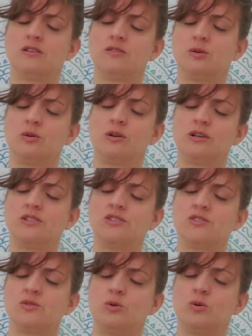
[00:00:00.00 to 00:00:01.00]

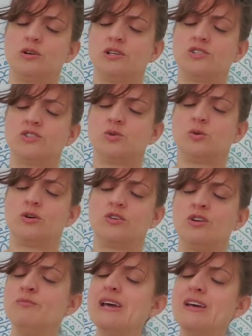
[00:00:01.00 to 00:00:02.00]
Taurus, Taurus, Taurus.
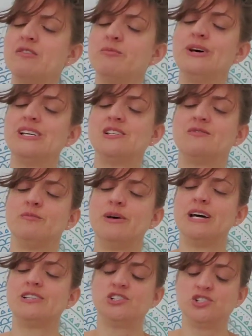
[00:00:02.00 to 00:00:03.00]
You're making the best of a
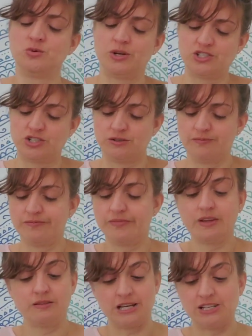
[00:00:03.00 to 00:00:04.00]
bad situation.
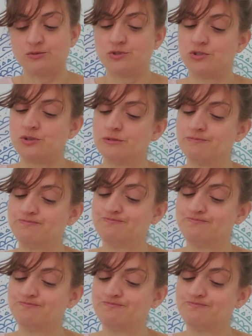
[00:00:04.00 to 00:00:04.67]
That's what you're doing.